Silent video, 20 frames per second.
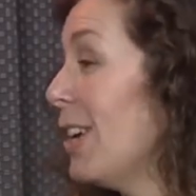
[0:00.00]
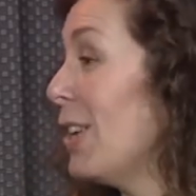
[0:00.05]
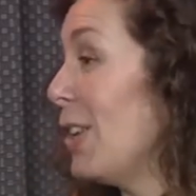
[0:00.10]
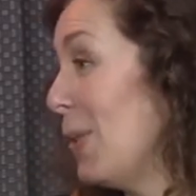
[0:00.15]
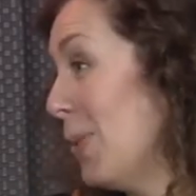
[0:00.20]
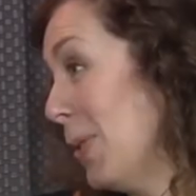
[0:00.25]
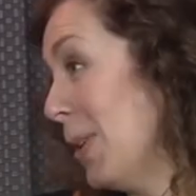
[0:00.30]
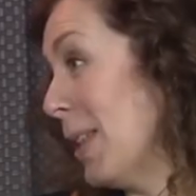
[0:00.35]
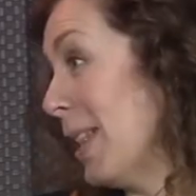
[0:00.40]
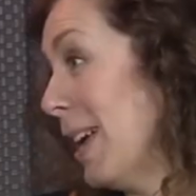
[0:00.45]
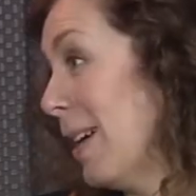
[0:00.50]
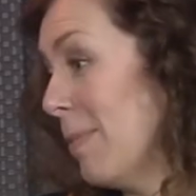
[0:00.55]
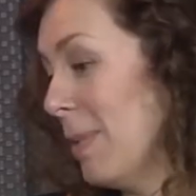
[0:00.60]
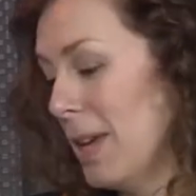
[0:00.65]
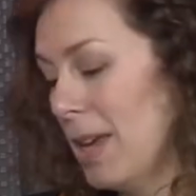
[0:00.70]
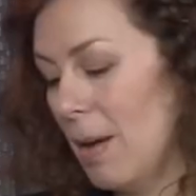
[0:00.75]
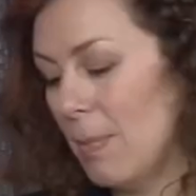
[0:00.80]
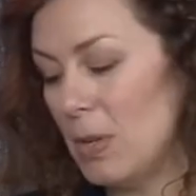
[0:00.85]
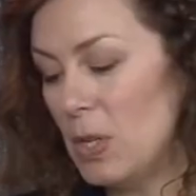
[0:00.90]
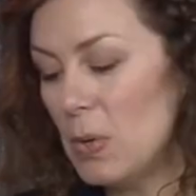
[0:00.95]
Youth Club.
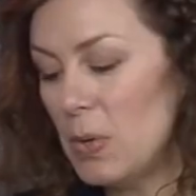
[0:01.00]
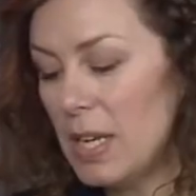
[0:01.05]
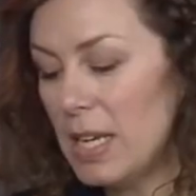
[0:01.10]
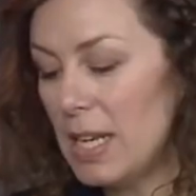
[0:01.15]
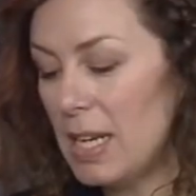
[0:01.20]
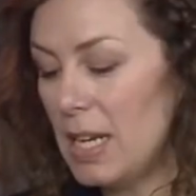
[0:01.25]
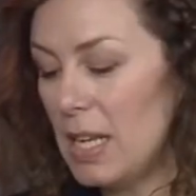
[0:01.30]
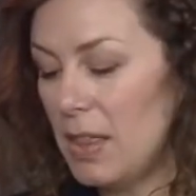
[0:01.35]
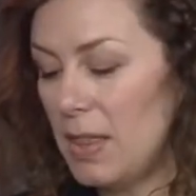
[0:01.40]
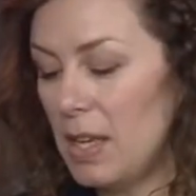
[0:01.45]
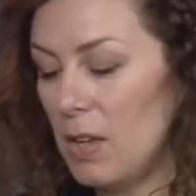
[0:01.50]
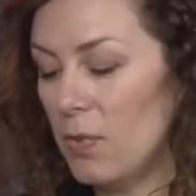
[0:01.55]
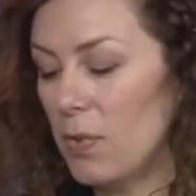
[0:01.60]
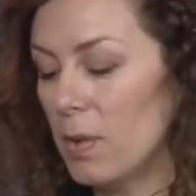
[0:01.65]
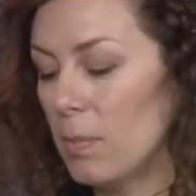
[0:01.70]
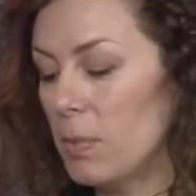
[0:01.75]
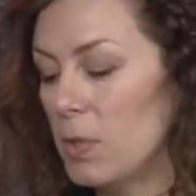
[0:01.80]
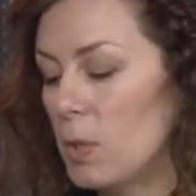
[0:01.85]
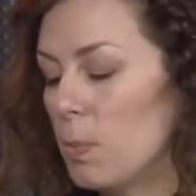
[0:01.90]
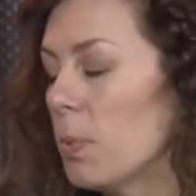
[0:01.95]
You can get anything
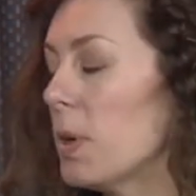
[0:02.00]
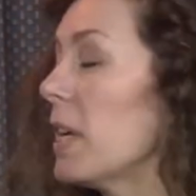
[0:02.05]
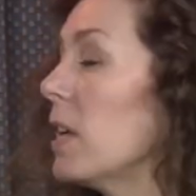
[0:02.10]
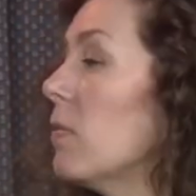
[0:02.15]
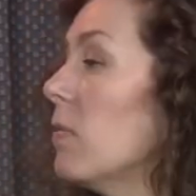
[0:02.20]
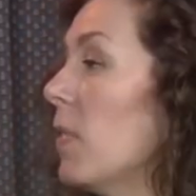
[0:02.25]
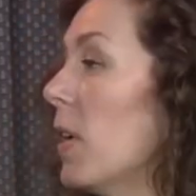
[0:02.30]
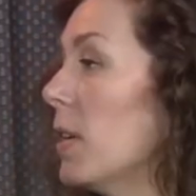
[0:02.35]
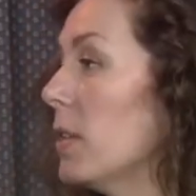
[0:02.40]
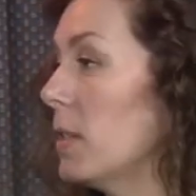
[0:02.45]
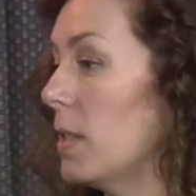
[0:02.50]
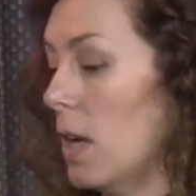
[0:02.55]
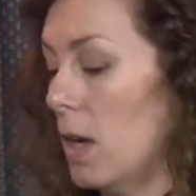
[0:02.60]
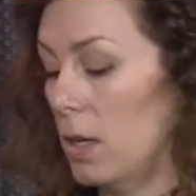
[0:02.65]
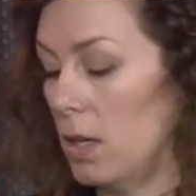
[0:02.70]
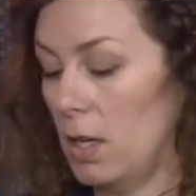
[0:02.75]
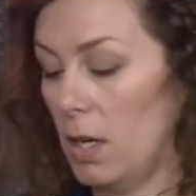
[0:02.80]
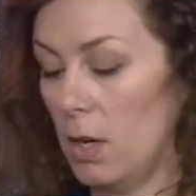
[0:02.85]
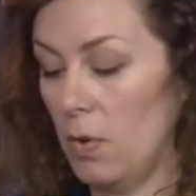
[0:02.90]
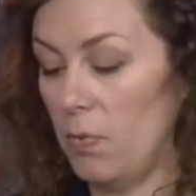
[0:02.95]
from spring and fall
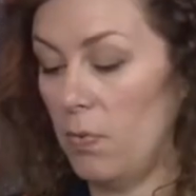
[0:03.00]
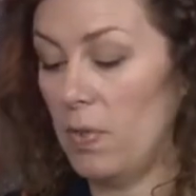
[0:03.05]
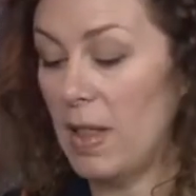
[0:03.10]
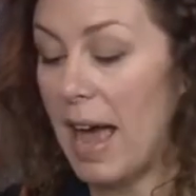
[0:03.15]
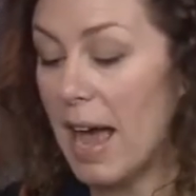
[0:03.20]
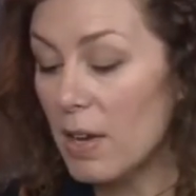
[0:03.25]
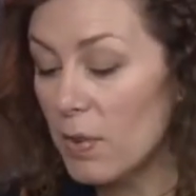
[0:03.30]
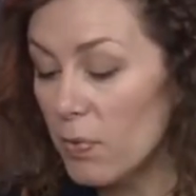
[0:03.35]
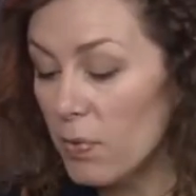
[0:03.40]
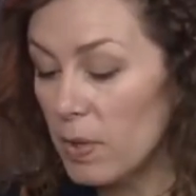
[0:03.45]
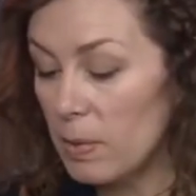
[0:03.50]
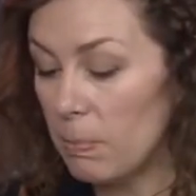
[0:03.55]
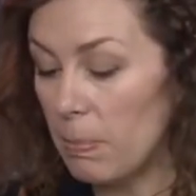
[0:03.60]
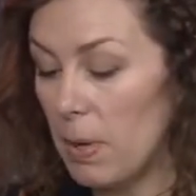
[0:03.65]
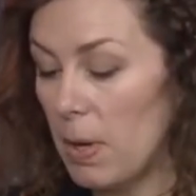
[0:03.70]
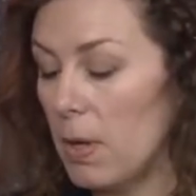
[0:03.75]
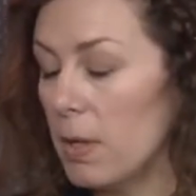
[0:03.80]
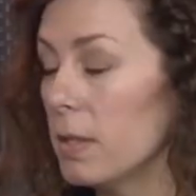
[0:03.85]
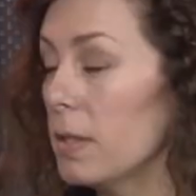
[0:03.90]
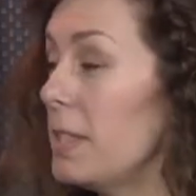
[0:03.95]
soccer, flag
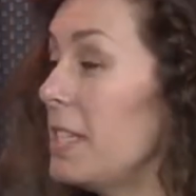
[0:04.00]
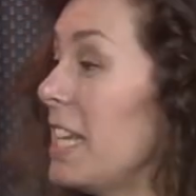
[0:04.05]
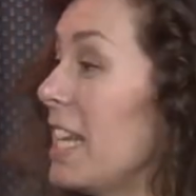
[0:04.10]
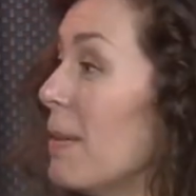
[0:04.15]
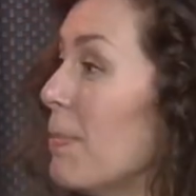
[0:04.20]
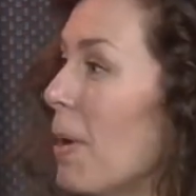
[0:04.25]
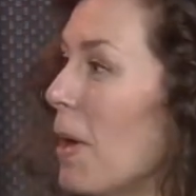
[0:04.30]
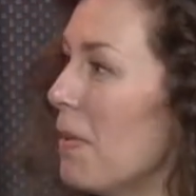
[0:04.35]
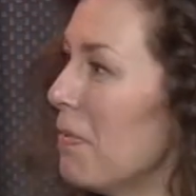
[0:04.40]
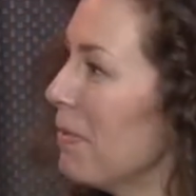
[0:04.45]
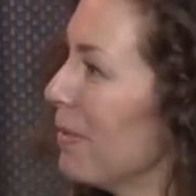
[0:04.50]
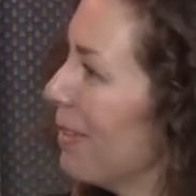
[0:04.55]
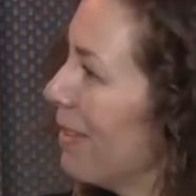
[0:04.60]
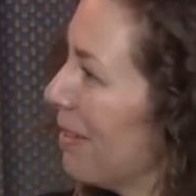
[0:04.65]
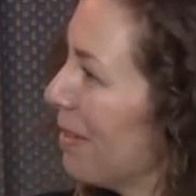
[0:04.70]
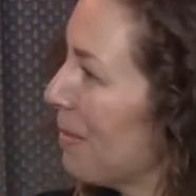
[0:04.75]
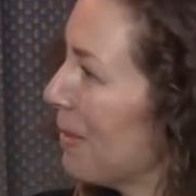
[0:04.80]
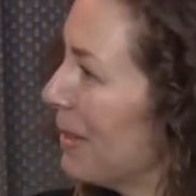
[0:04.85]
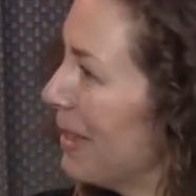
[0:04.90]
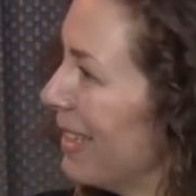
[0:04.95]
football, t-ball for
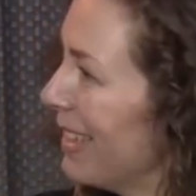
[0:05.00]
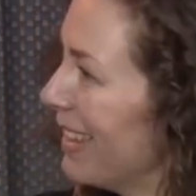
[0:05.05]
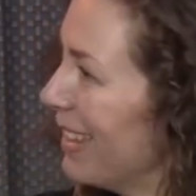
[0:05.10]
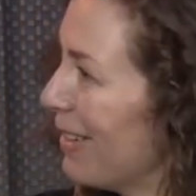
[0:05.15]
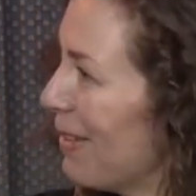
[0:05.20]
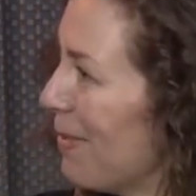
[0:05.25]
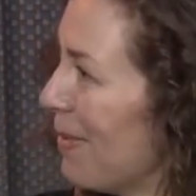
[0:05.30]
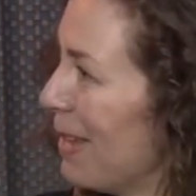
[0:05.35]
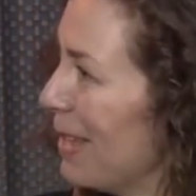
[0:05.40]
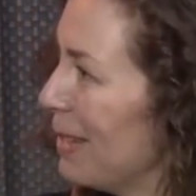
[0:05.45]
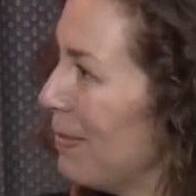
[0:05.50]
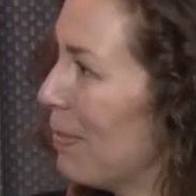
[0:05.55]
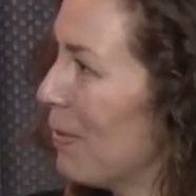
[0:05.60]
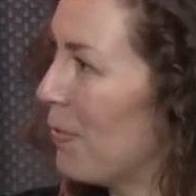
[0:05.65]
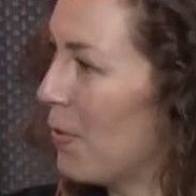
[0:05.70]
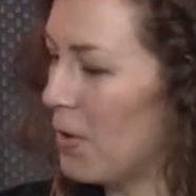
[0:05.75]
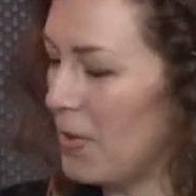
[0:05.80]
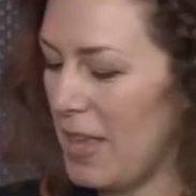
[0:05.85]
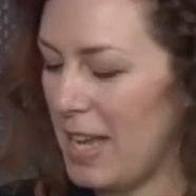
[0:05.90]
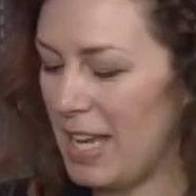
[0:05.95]
the really little ones
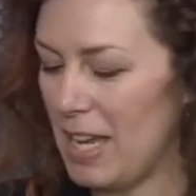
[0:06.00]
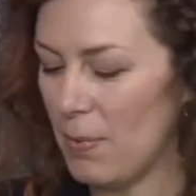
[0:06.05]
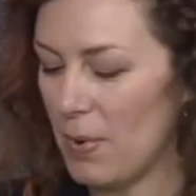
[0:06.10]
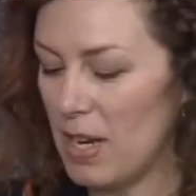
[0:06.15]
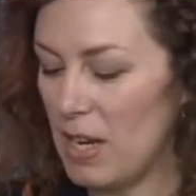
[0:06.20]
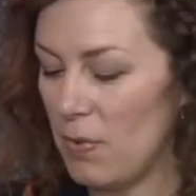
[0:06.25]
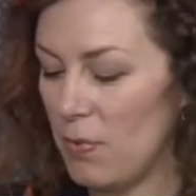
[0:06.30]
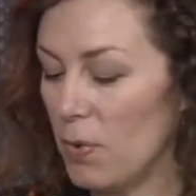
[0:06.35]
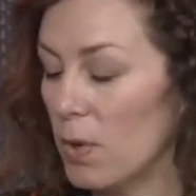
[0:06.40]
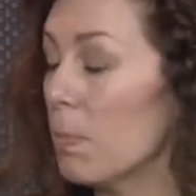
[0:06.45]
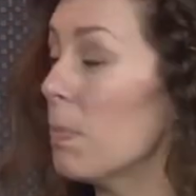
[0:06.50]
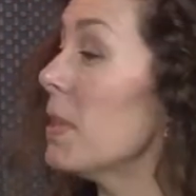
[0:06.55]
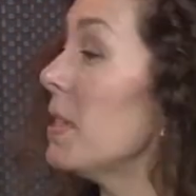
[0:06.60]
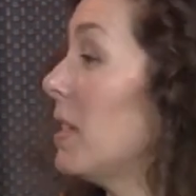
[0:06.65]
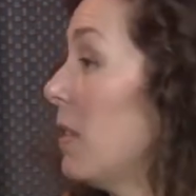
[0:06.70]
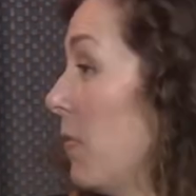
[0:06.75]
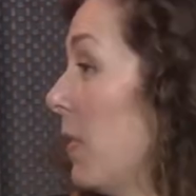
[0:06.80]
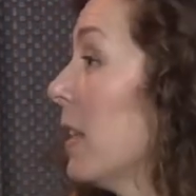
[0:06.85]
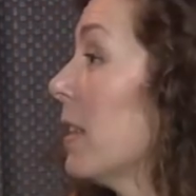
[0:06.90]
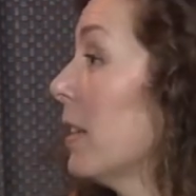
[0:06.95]
before they get ready for
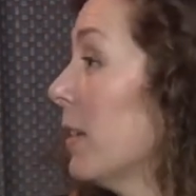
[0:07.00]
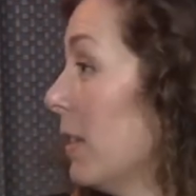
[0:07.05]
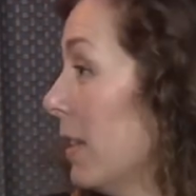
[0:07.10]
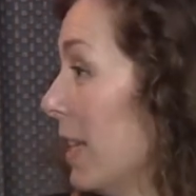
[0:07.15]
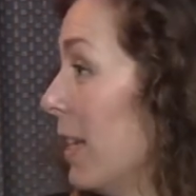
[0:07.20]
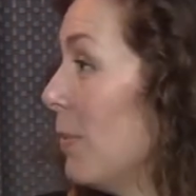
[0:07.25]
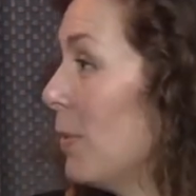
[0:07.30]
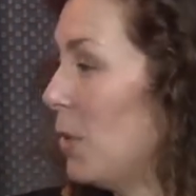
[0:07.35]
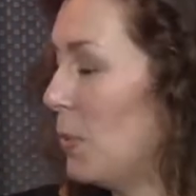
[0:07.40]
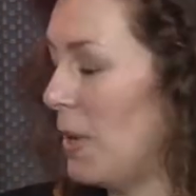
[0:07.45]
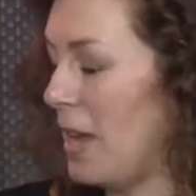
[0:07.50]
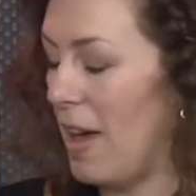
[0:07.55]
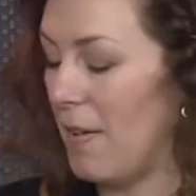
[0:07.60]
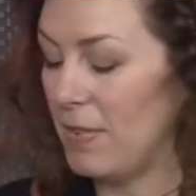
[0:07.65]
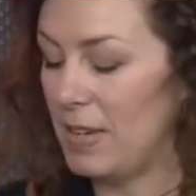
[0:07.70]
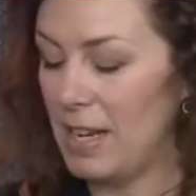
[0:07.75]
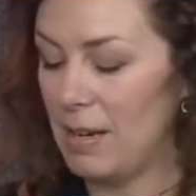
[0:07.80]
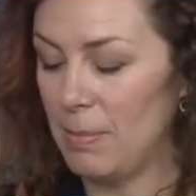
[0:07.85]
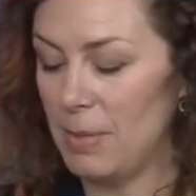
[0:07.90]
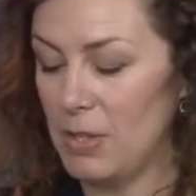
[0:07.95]
Pacific Little League, which we have
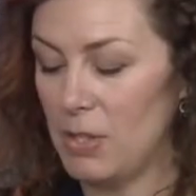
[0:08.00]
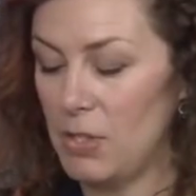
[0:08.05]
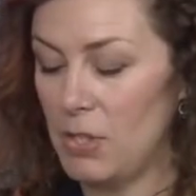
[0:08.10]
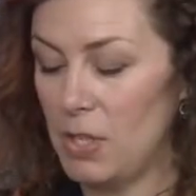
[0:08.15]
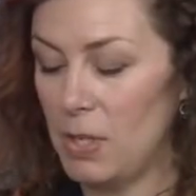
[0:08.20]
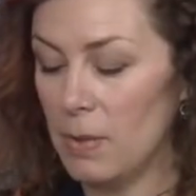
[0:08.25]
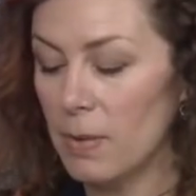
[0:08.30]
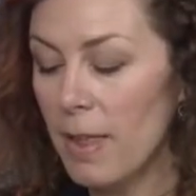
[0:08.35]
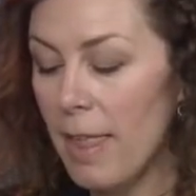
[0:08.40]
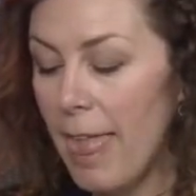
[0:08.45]
in Edmonds too.